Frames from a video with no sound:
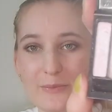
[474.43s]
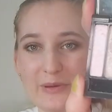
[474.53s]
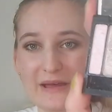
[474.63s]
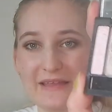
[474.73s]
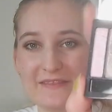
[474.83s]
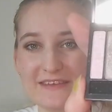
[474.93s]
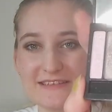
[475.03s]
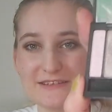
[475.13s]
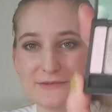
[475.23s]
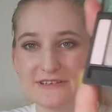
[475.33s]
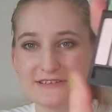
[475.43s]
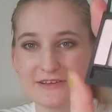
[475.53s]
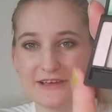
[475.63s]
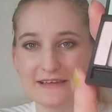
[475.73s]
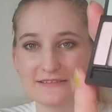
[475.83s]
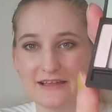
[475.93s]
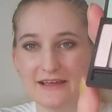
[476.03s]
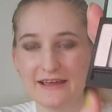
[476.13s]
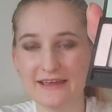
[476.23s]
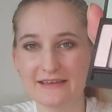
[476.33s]
But this is what it's looking
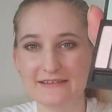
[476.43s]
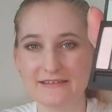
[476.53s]
like.